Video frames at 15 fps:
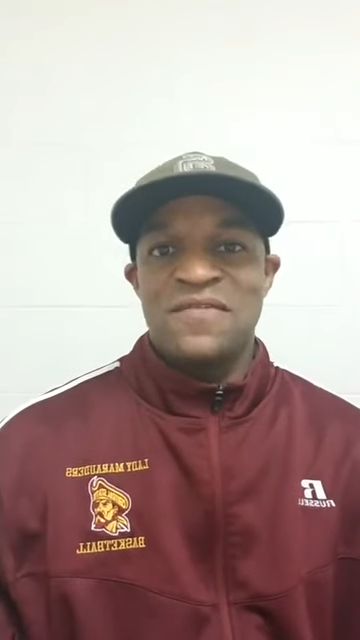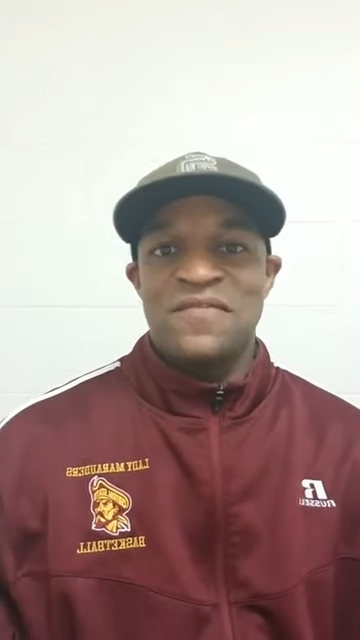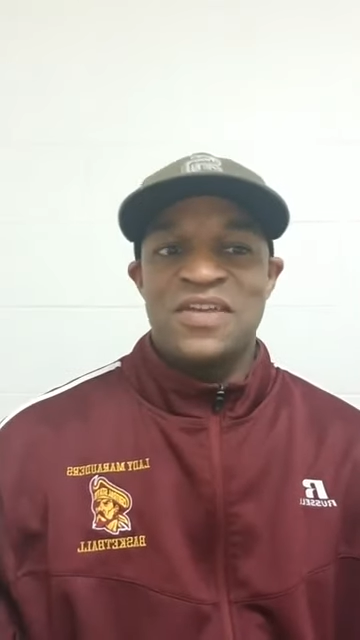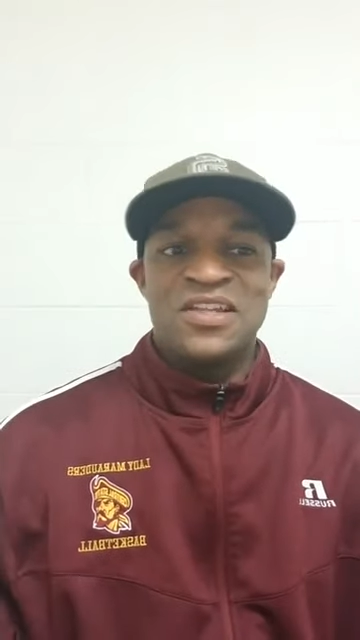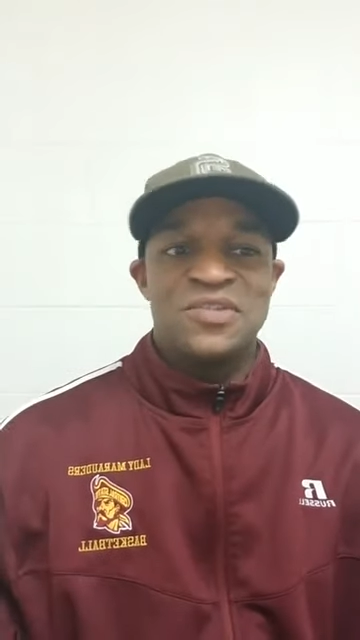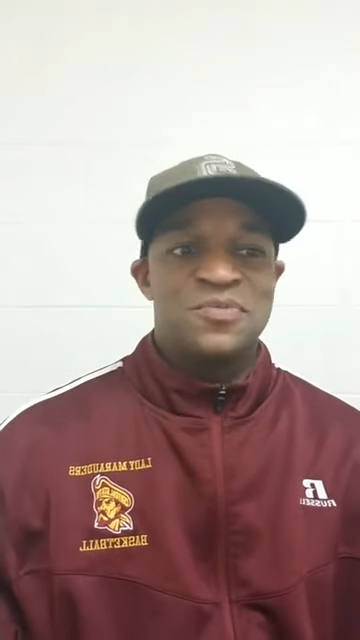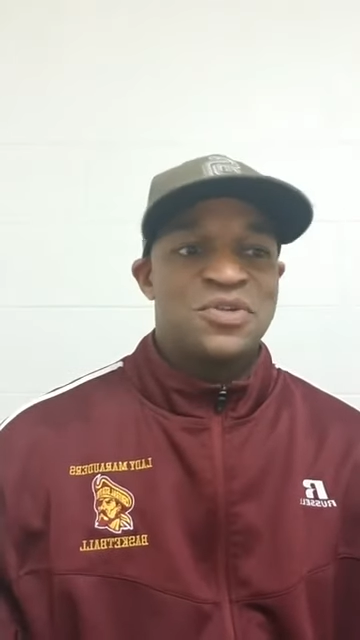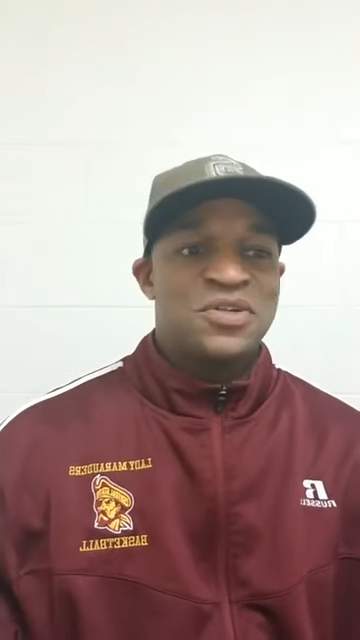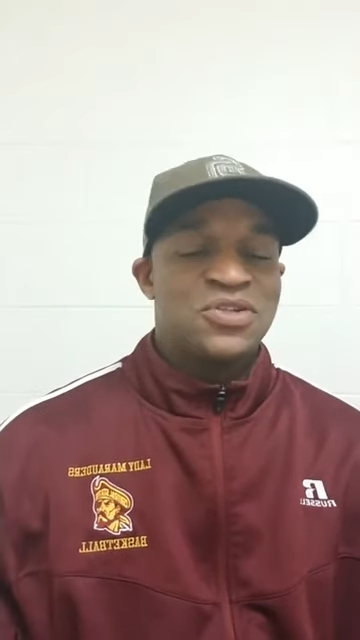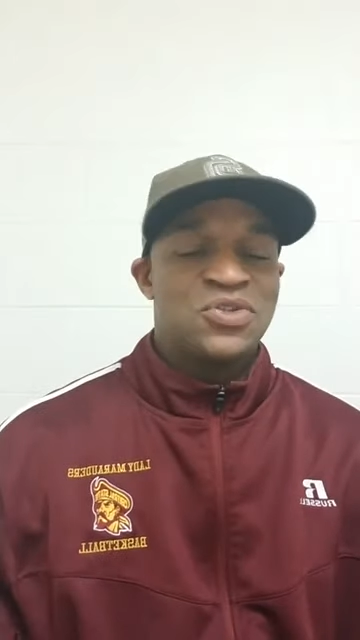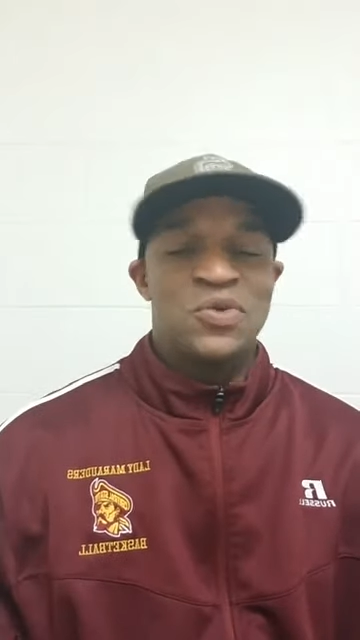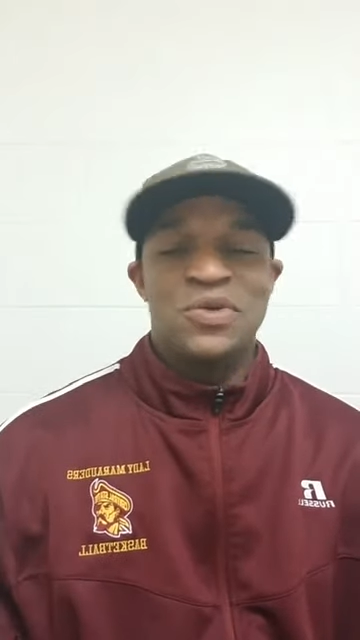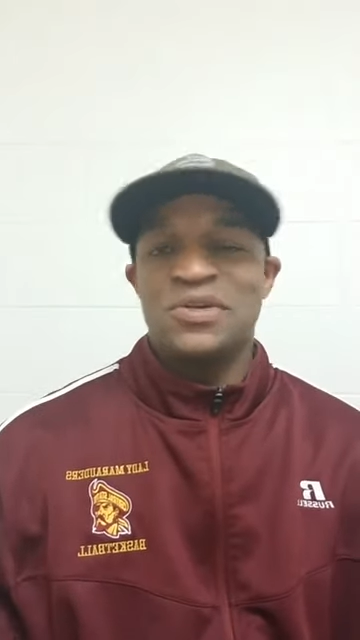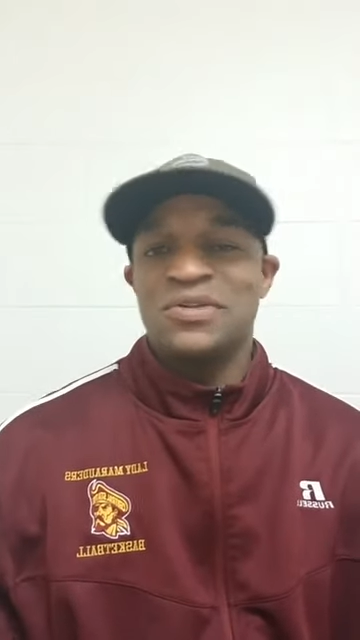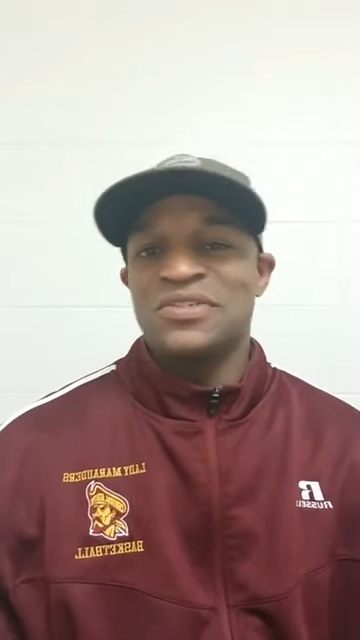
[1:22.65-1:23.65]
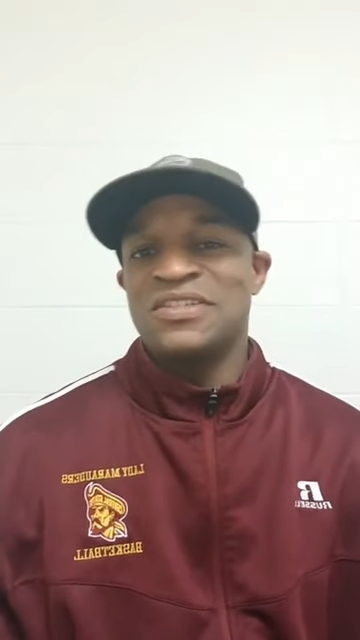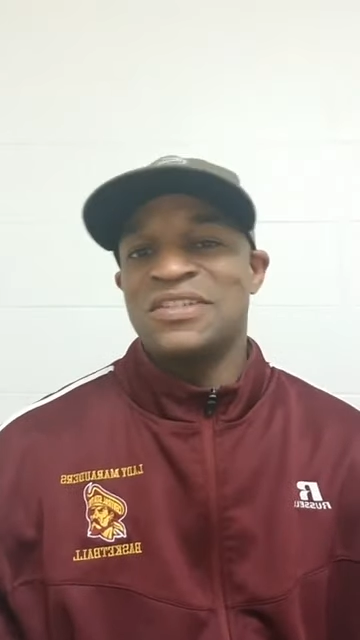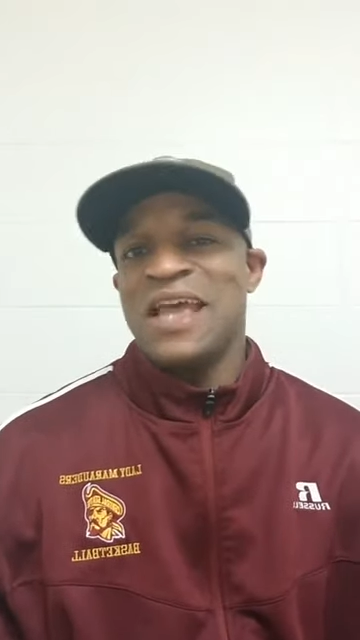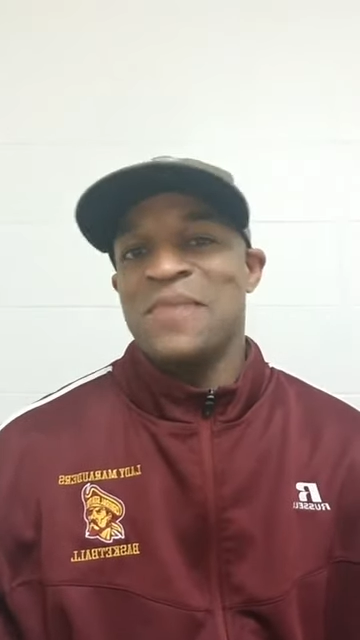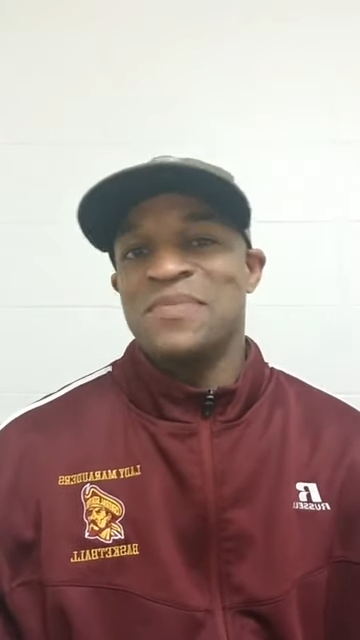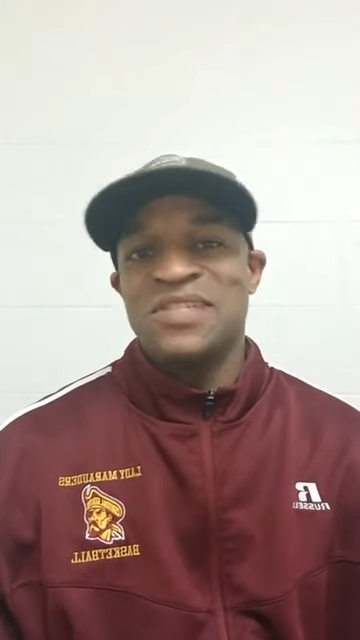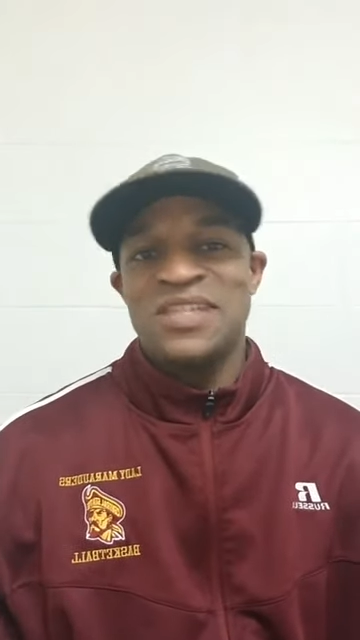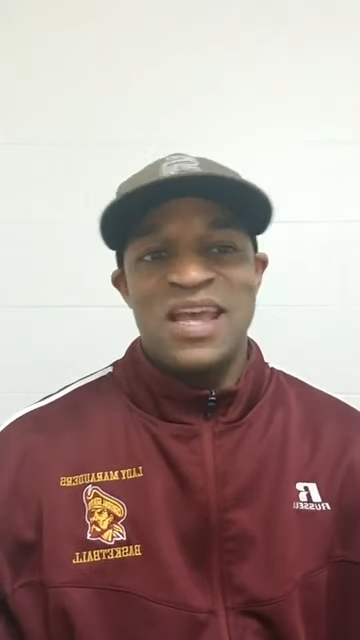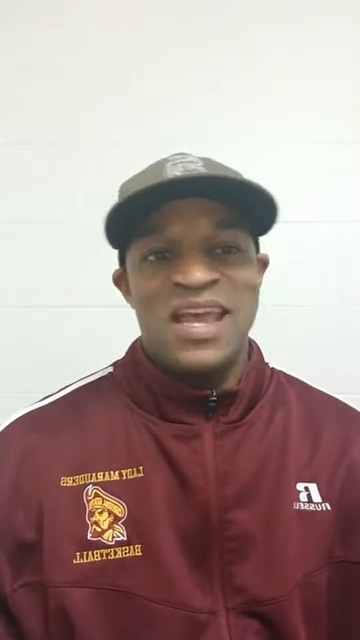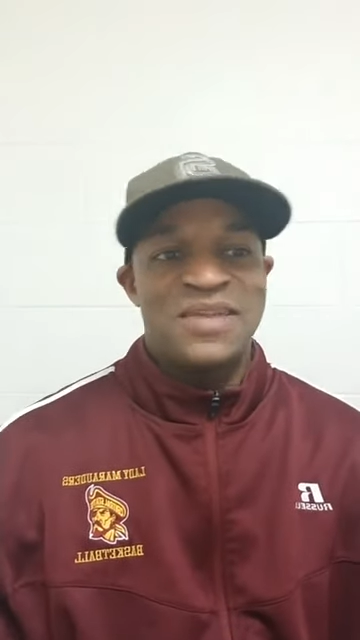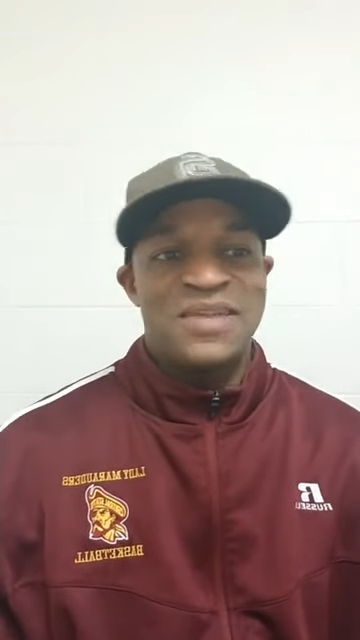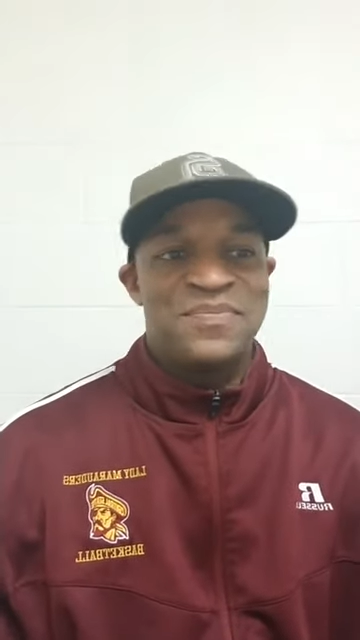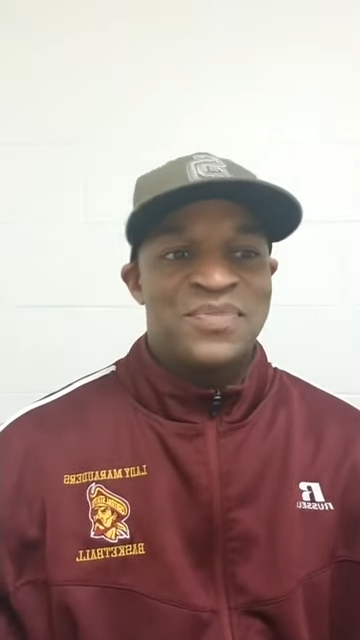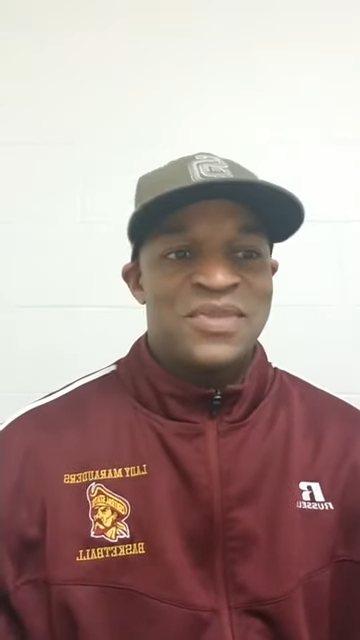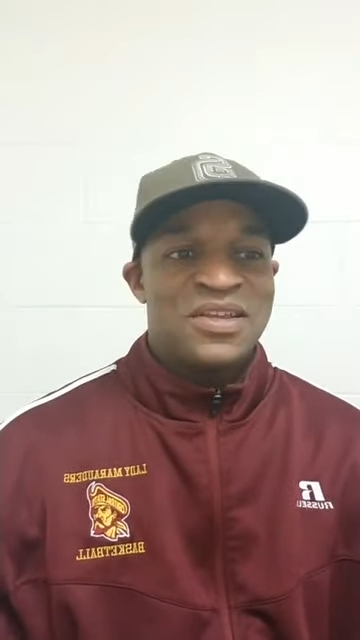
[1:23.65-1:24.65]
Facebook, Twitter,
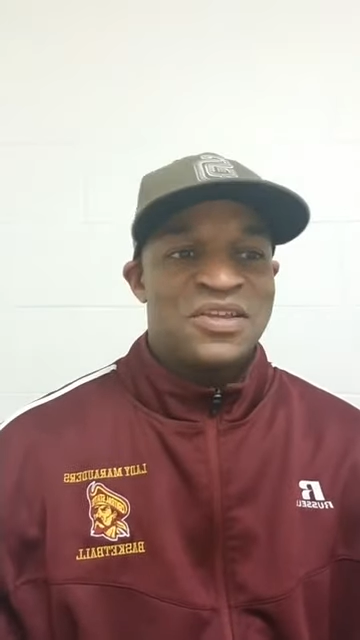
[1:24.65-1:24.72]
Snapchat,